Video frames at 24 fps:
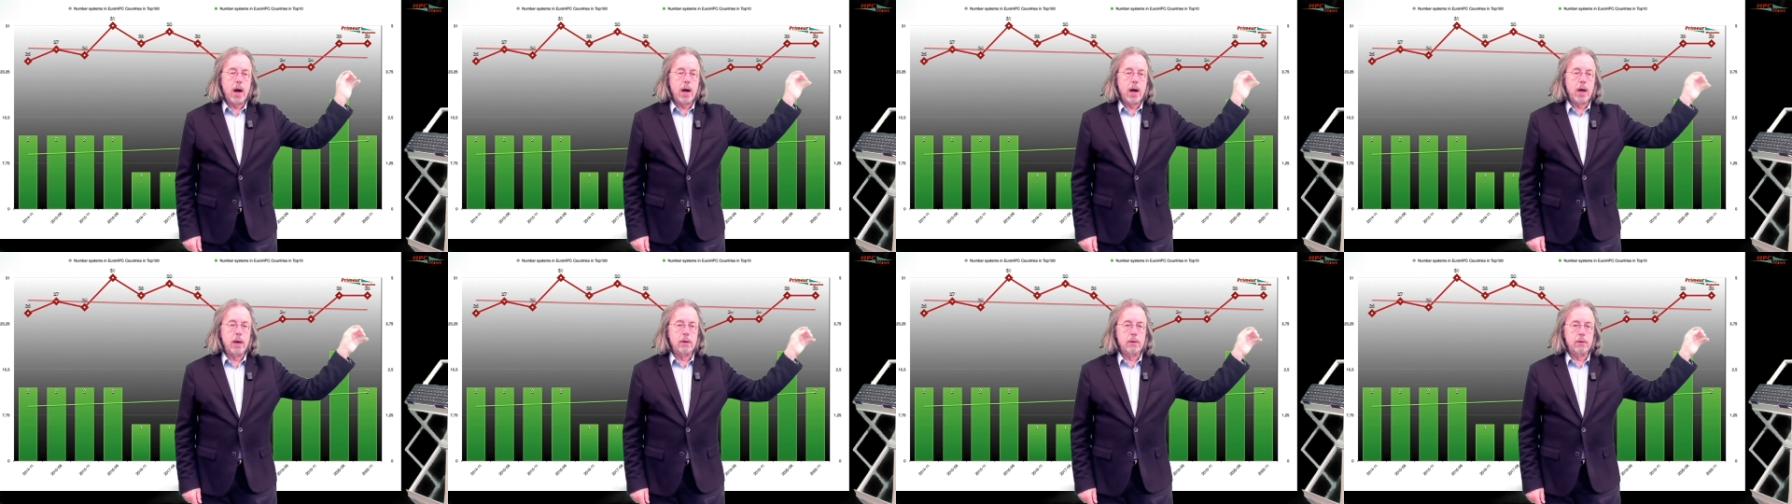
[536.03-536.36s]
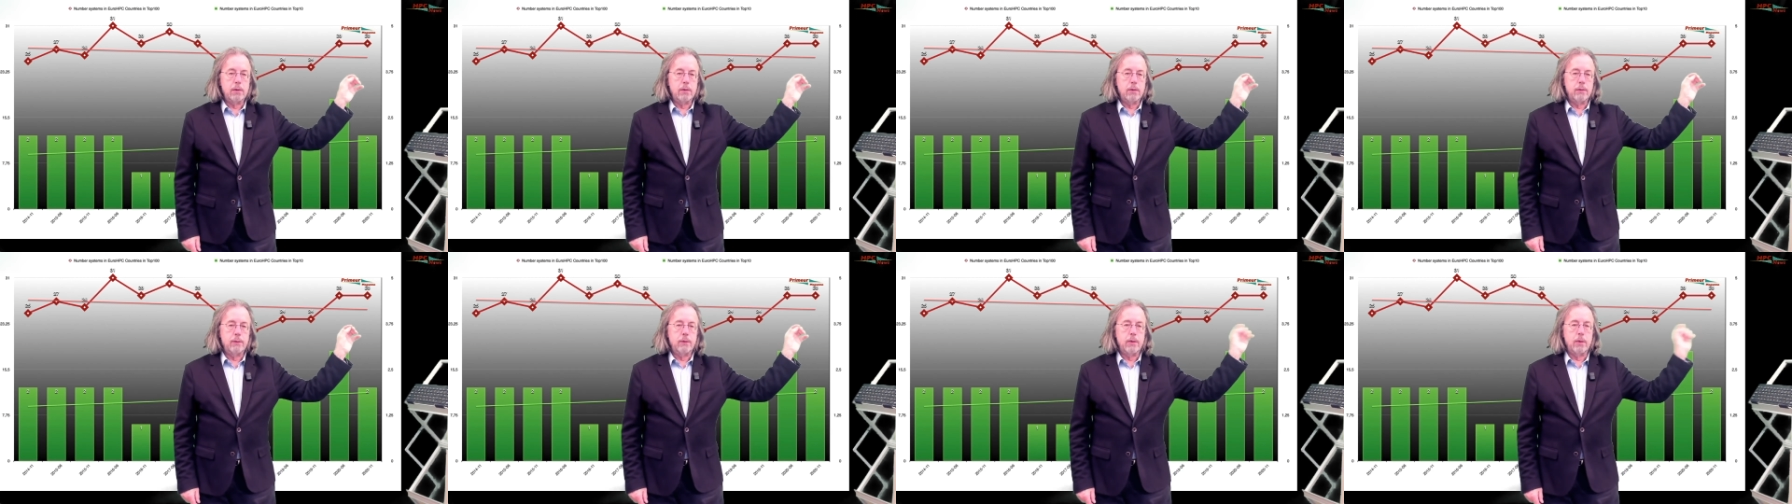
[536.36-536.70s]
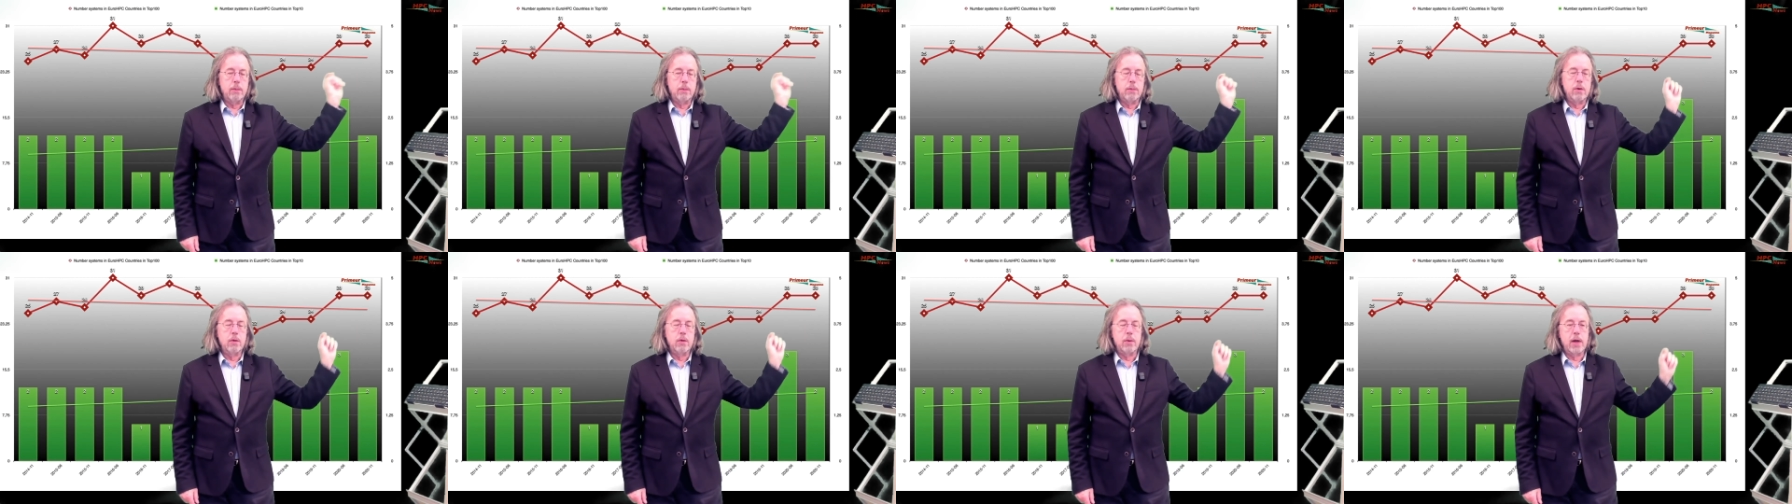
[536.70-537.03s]
are
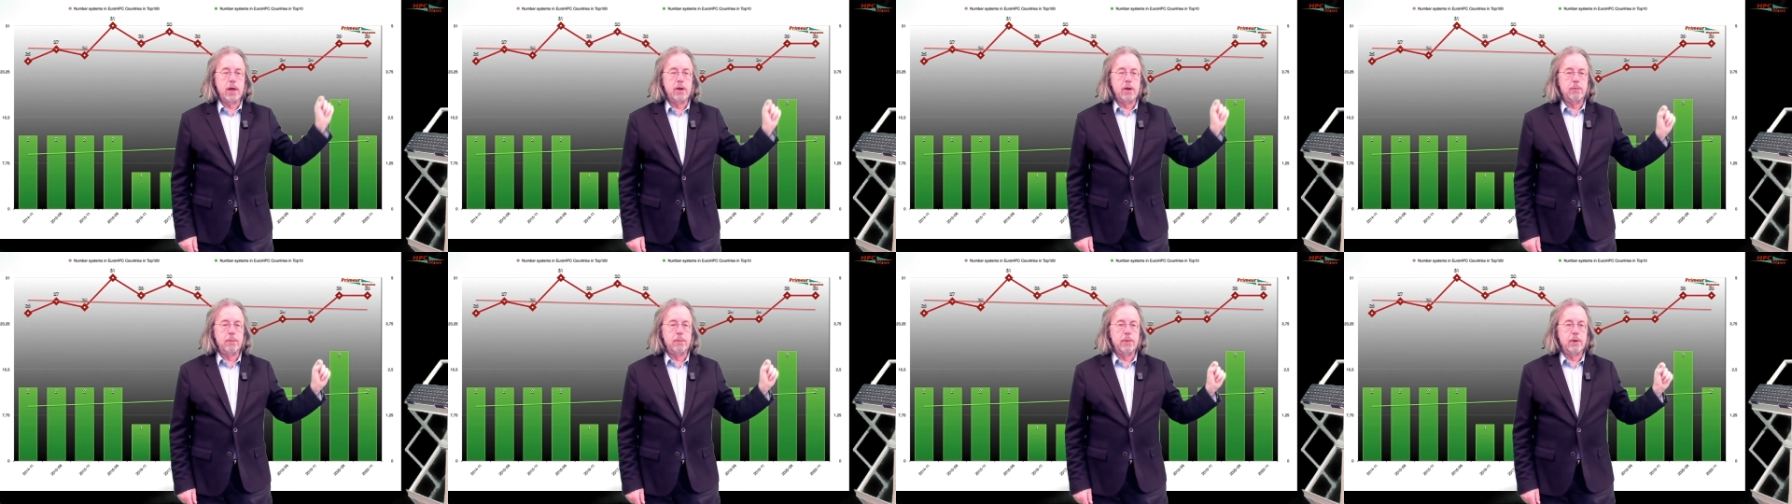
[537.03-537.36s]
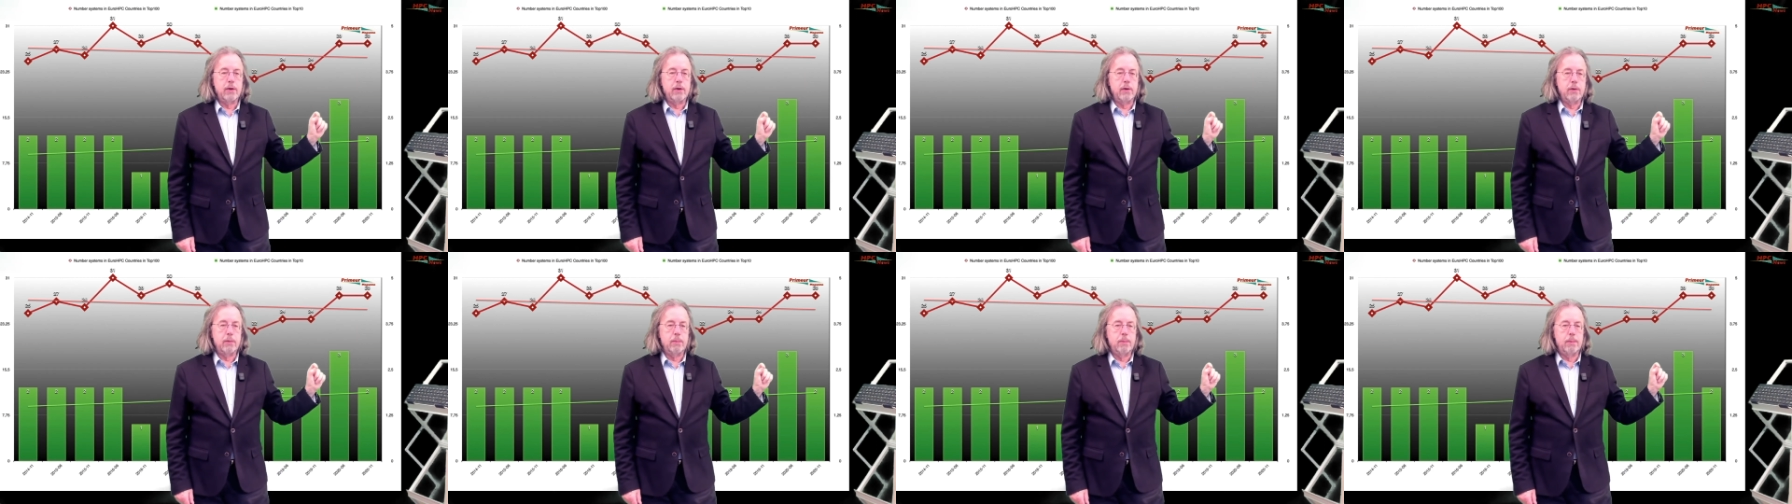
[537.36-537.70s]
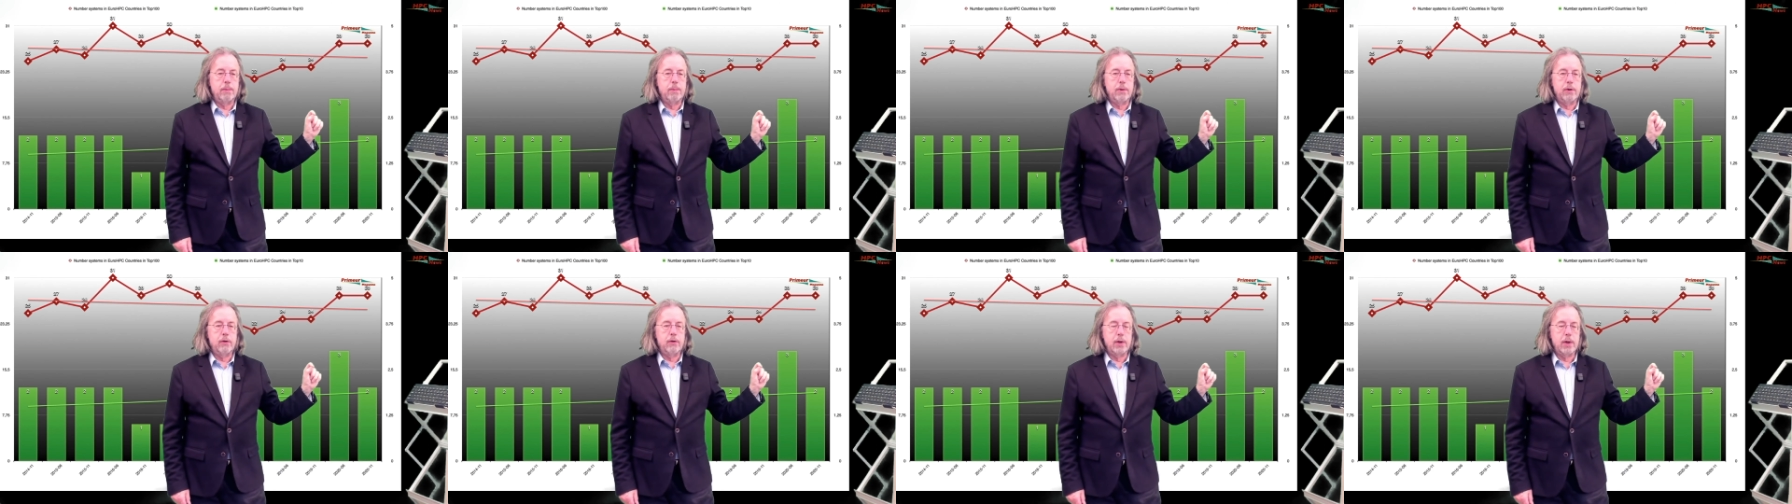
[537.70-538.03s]
from
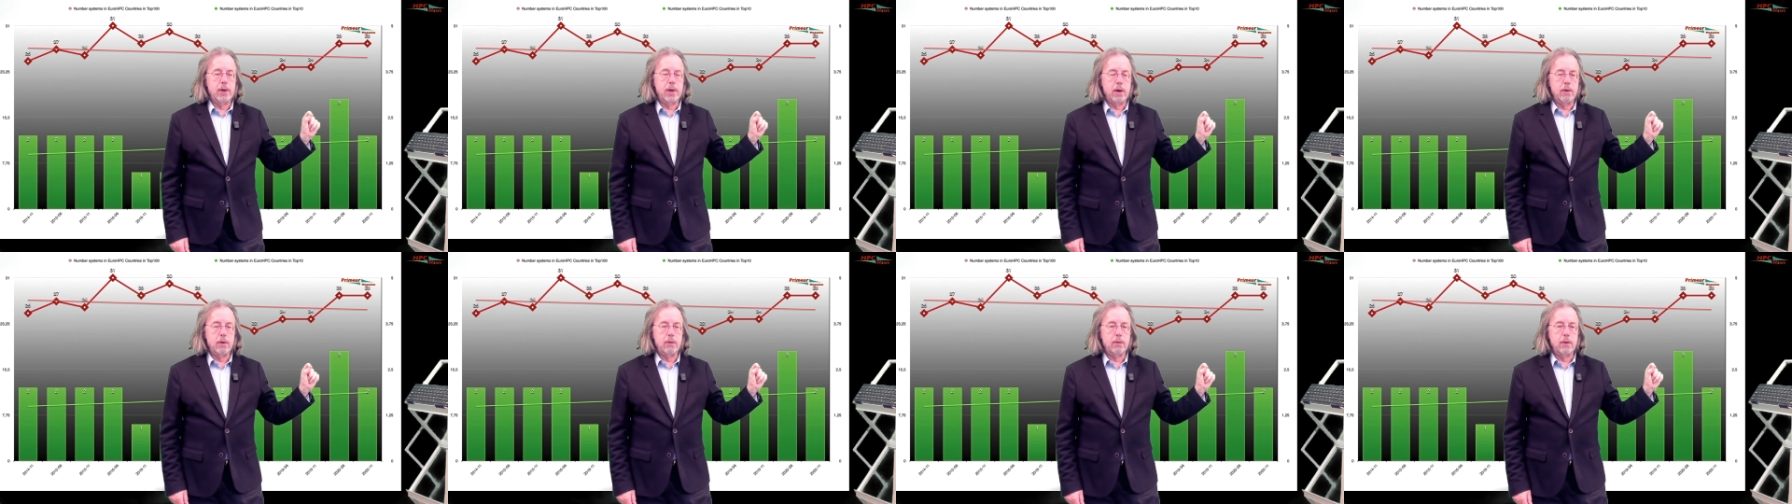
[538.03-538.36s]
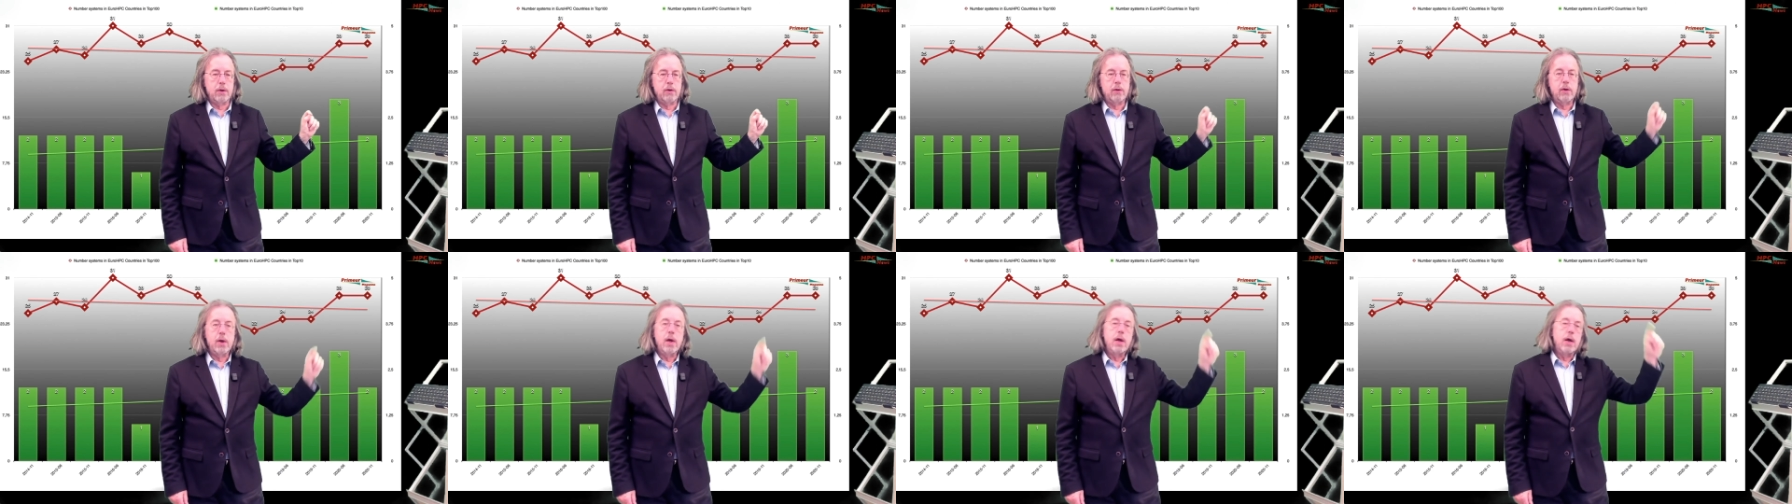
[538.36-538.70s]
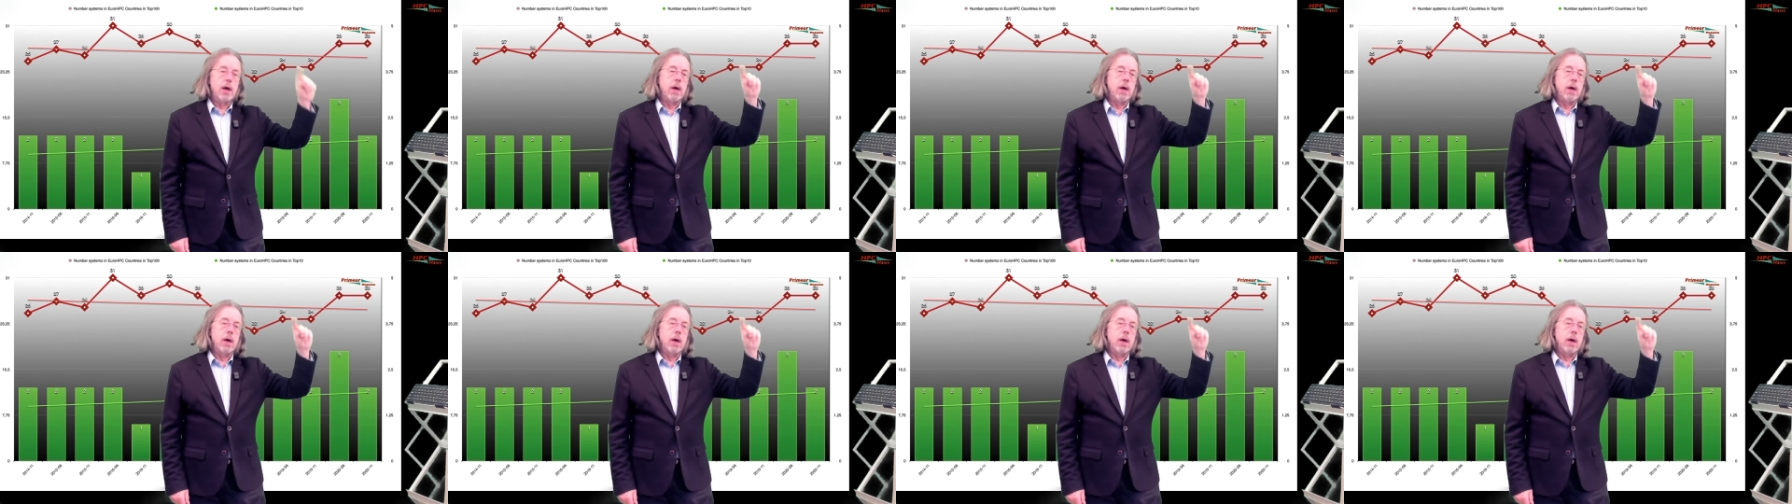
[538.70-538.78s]
EuroHPC countries.